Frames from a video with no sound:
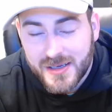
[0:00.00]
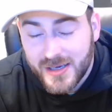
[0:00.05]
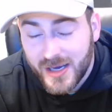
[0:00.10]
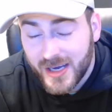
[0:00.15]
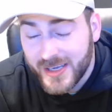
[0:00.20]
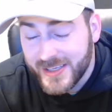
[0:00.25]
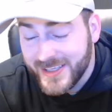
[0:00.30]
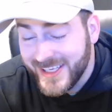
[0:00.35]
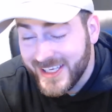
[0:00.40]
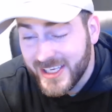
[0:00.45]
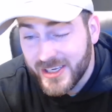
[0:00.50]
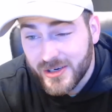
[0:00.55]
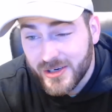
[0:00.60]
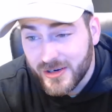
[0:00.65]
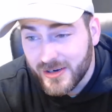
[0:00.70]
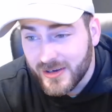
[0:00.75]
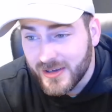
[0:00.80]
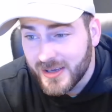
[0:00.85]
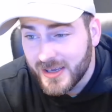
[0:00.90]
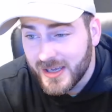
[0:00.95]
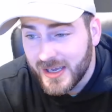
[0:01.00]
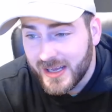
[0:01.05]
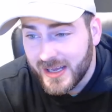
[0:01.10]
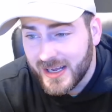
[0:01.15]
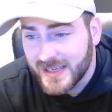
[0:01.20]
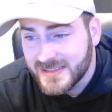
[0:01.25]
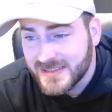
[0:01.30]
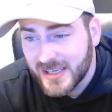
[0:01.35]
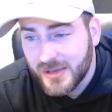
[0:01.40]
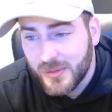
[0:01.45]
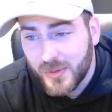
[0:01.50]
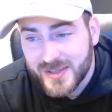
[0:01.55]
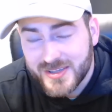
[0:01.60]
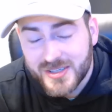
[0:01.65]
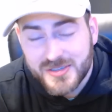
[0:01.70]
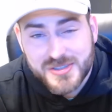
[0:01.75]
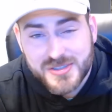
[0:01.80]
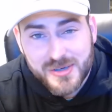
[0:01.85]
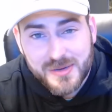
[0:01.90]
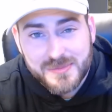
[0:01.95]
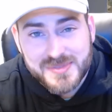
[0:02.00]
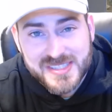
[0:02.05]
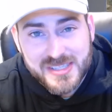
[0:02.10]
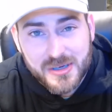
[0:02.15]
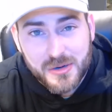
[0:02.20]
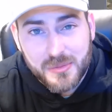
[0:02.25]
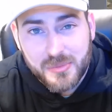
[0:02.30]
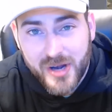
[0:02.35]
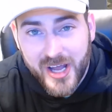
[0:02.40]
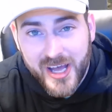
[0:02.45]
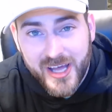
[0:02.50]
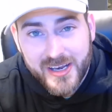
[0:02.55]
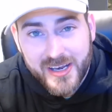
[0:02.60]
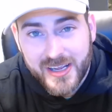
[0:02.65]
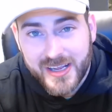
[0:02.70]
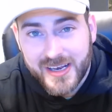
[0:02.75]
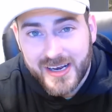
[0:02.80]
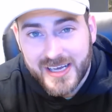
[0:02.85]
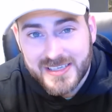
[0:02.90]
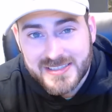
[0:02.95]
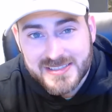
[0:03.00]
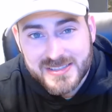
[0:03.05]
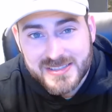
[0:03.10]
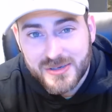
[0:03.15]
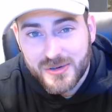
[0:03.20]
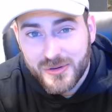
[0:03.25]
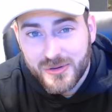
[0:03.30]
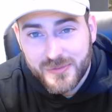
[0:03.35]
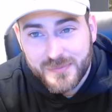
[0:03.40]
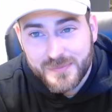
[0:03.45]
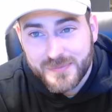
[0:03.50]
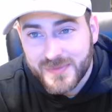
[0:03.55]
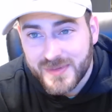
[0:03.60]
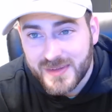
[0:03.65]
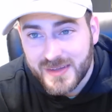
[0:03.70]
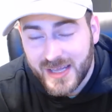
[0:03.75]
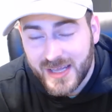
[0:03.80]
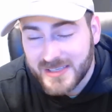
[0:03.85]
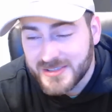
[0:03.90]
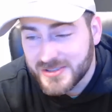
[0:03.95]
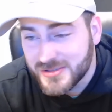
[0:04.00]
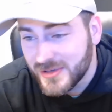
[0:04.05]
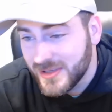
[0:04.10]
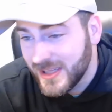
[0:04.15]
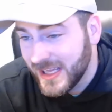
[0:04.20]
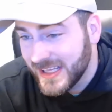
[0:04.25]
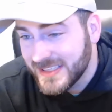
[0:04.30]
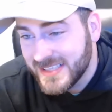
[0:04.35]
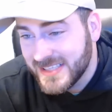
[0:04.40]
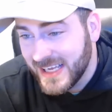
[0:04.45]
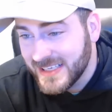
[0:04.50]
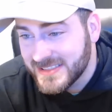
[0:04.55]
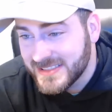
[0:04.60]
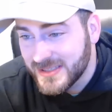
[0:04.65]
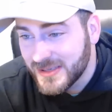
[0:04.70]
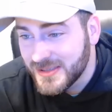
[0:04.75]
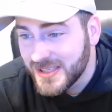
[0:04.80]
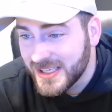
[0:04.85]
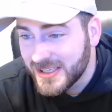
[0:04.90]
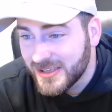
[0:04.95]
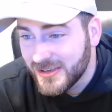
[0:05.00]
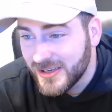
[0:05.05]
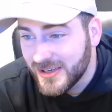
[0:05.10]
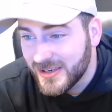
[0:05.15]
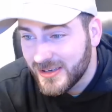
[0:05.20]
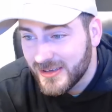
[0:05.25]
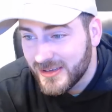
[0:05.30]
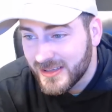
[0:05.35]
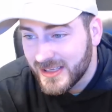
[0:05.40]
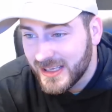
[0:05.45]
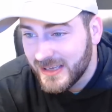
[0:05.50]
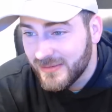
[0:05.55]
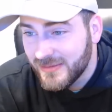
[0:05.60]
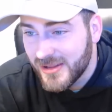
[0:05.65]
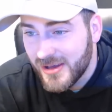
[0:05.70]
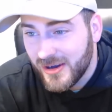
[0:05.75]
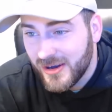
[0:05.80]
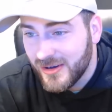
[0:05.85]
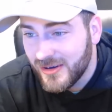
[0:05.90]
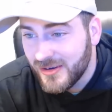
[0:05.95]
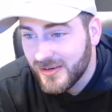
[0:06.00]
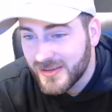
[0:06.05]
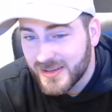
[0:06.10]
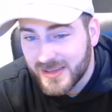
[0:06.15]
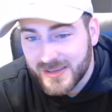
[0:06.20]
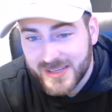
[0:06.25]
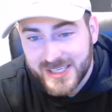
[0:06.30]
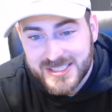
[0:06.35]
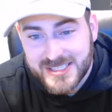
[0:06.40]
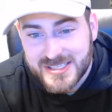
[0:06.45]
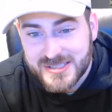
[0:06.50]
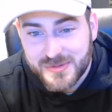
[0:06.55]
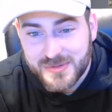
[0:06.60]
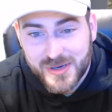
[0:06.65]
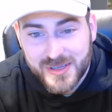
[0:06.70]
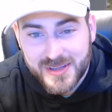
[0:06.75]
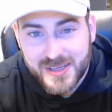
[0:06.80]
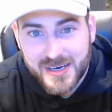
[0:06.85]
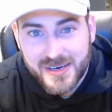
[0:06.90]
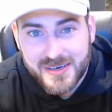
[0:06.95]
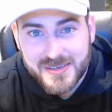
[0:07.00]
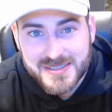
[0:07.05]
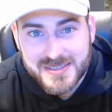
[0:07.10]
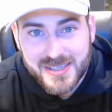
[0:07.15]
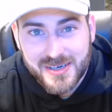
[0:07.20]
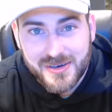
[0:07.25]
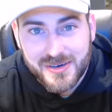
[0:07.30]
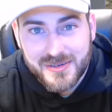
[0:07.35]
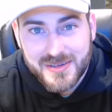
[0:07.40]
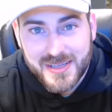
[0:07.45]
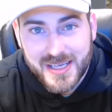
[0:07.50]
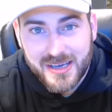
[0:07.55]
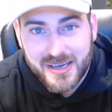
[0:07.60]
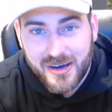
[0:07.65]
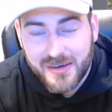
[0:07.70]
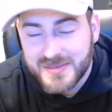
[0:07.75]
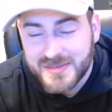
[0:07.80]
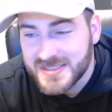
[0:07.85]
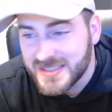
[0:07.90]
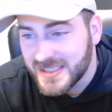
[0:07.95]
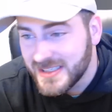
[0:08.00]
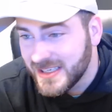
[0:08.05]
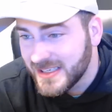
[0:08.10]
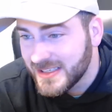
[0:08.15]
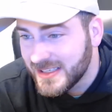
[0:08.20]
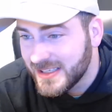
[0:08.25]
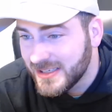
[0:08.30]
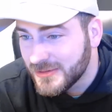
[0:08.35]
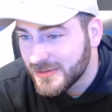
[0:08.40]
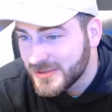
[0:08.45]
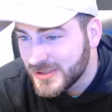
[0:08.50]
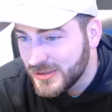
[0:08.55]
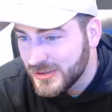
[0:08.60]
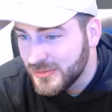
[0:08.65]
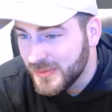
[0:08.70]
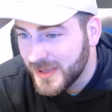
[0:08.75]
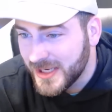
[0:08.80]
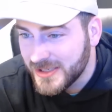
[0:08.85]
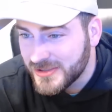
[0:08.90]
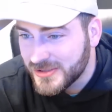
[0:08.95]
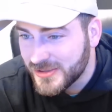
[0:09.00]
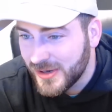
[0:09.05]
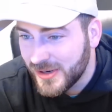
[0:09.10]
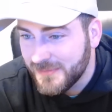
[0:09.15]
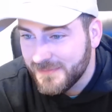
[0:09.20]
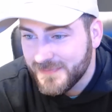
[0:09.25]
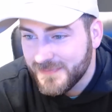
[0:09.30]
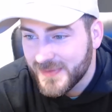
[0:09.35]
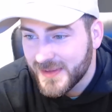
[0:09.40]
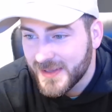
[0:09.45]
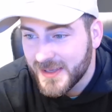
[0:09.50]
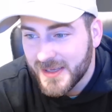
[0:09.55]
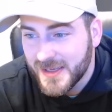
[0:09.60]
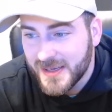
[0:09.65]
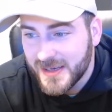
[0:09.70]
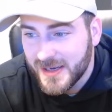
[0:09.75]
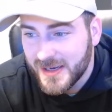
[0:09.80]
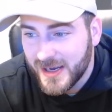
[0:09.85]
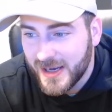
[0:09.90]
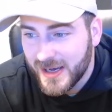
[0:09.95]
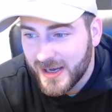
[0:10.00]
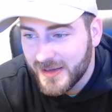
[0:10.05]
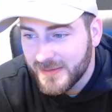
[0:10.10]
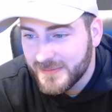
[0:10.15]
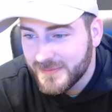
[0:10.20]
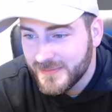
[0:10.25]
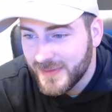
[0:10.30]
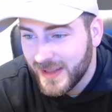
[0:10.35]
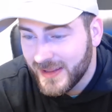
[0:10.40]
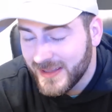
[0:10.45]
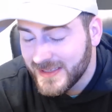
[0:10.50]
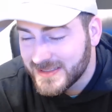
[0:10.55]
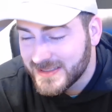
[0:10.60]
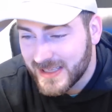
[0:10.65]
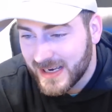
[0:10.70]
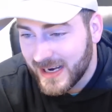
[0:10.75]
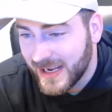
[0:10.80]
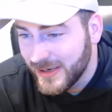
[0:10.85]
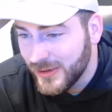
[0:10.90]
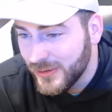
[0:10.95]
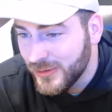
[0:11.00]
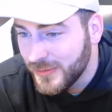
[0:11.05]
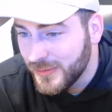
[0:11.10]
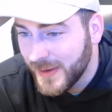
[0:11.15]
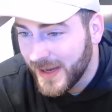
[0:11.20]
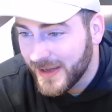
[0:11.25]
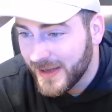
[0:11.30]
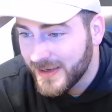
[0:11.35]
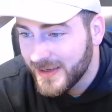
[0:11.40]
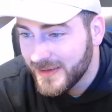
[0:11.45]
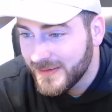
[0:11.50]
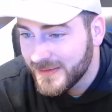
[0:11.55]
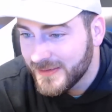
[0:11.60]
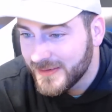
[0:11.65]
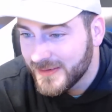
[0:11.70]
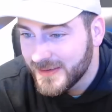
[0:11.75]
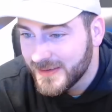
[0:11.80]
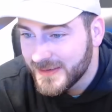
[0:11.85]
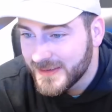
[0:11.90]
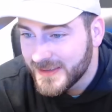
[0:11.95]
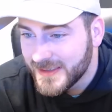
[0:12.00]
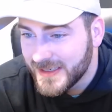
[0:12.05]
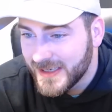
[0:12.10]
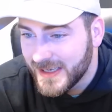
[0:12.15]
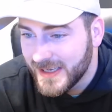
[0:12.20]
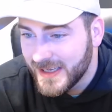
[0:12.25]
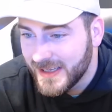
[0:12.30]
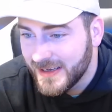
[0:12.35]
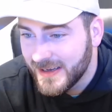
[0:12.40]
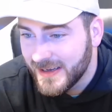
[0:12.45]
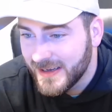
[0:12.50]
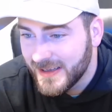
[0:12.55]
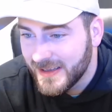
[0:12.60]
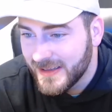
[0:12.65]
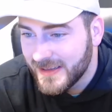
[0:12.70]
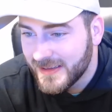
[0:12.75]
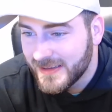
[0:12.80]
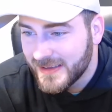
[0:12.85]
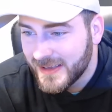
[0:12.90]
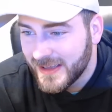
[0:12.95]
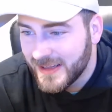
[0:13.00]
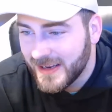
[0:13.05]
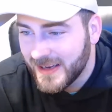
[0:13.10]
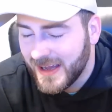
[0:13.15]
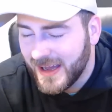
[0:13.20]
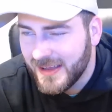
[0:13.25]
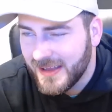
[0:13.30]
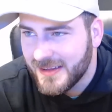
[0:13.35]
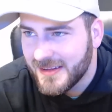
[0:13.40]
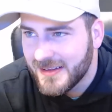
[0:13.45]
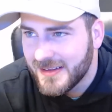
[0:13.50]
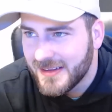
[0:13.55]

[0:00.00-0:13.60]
a year. And I tell you what, those shrimp still bred, and that tank still did good, even though the leeches were in there. So they obviously didn't kill too many shrimp, at least that I knew about it. And I